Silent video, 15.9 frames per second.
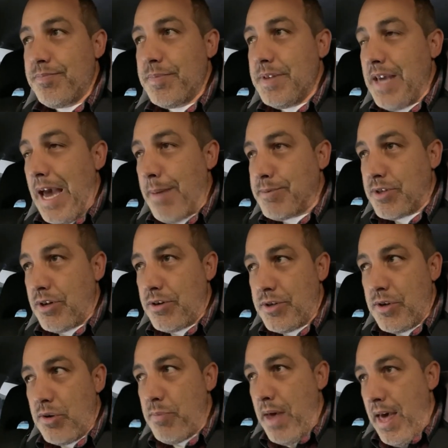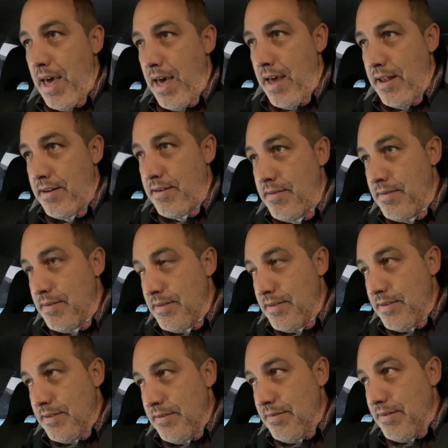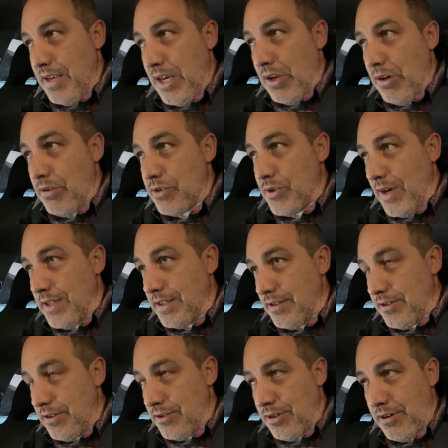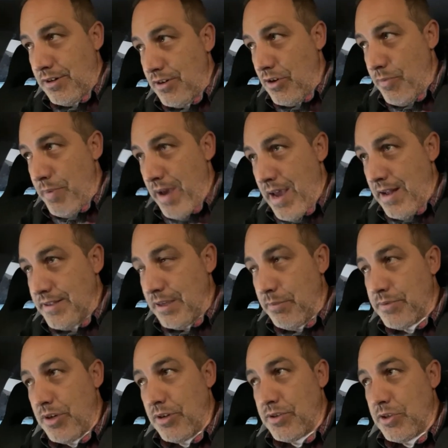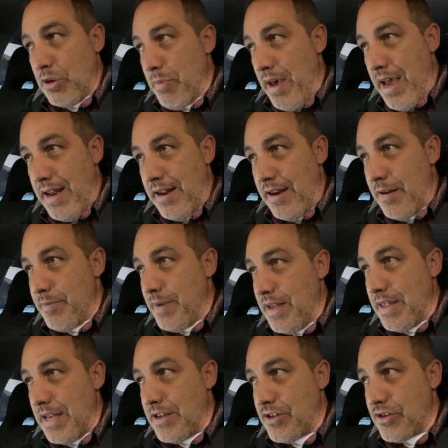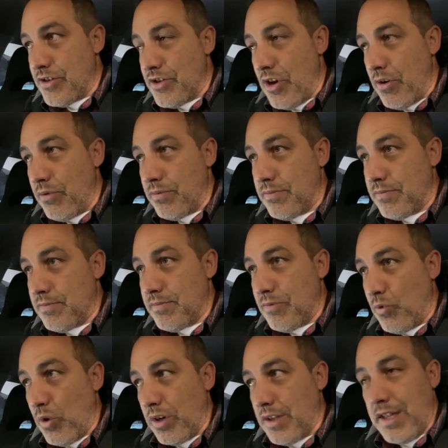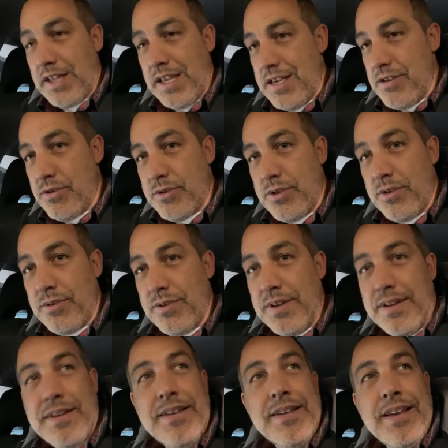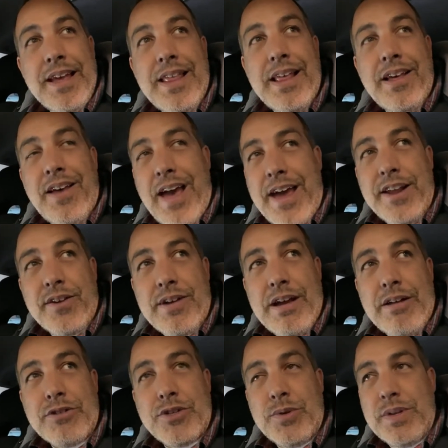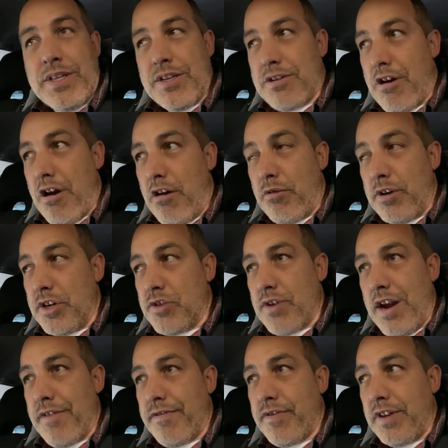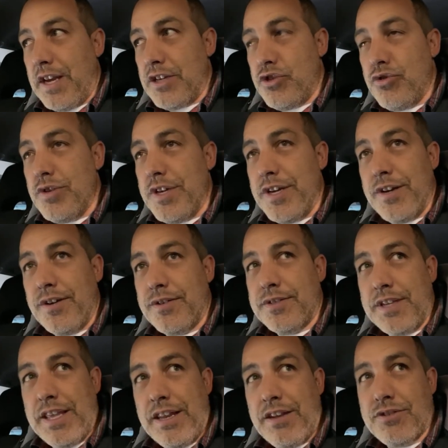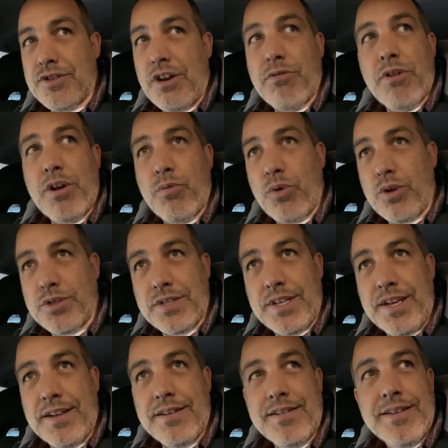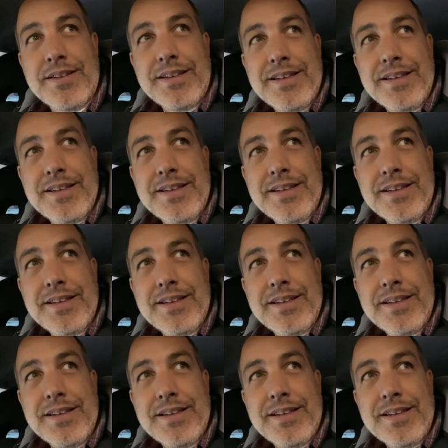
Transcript: caps start to go bad, you know, transistors start to go bad, something starts to go bad in them, and they just don't work like they used to. And I'll add a ground to it, and the car will run great for like 2 years, and then it'll start running worse again.